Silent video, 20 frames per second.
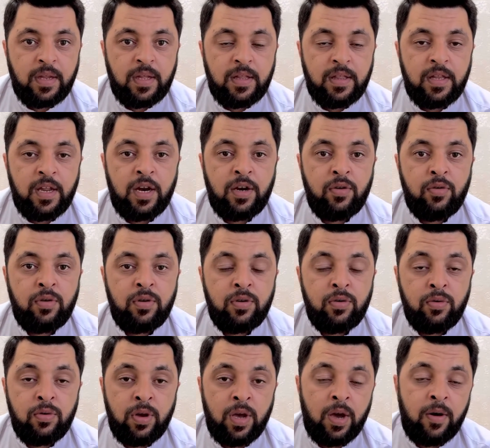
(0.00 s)
That you do
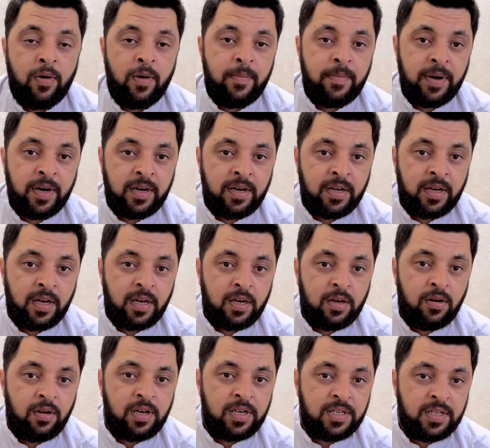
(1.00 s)
you have a practical
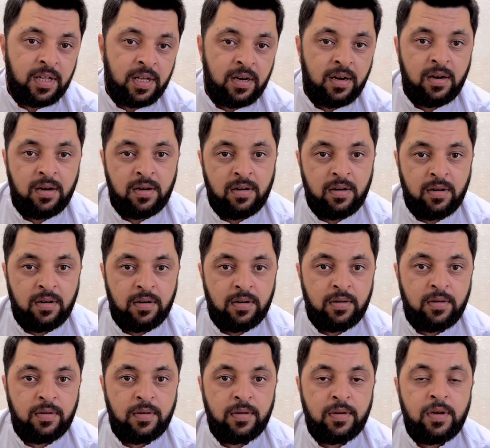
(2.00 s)
knowledge there or not.
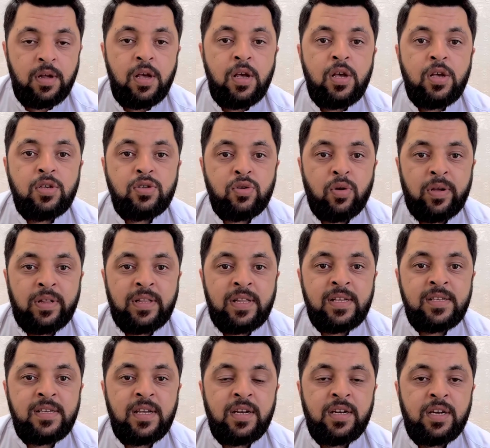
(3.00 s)
So in
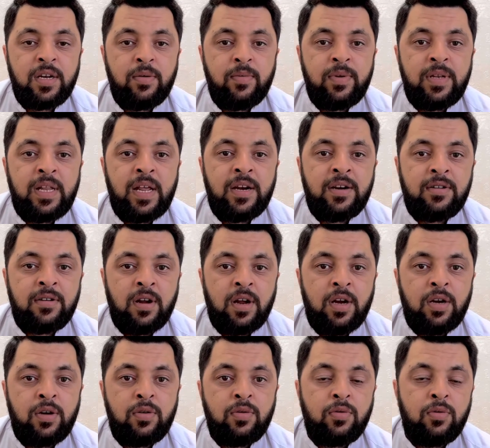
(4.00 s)
this interview they try
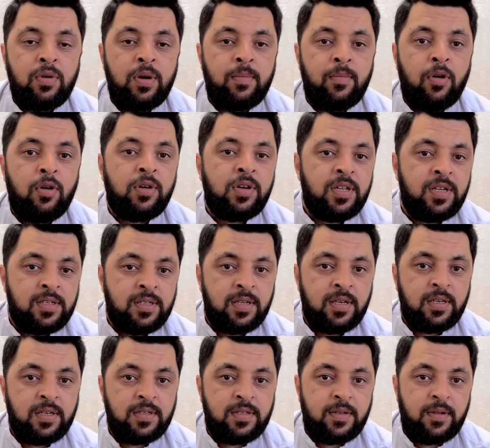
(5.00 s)
to know about these
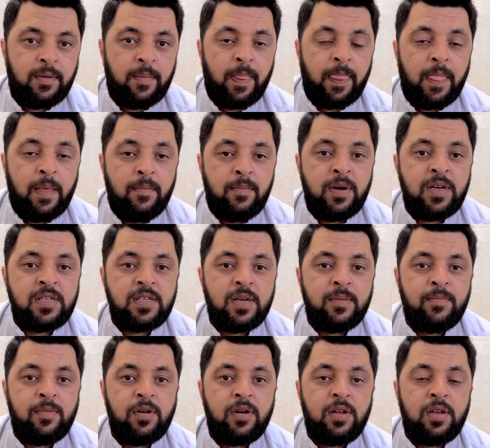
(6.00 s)
things. First
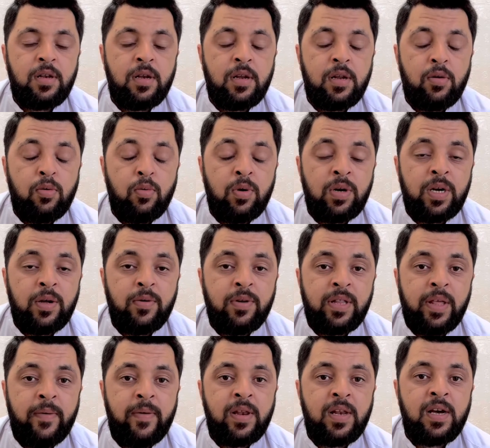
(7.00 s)
of all, whatever
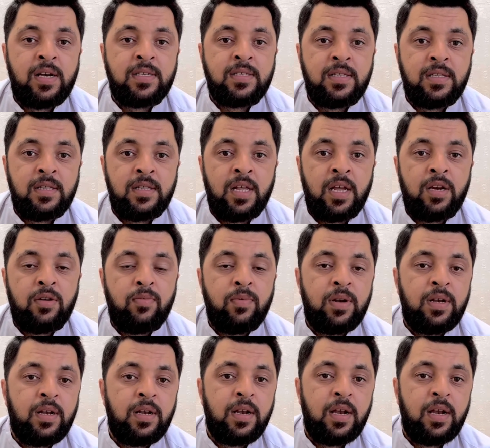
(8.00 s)
they will ask, that will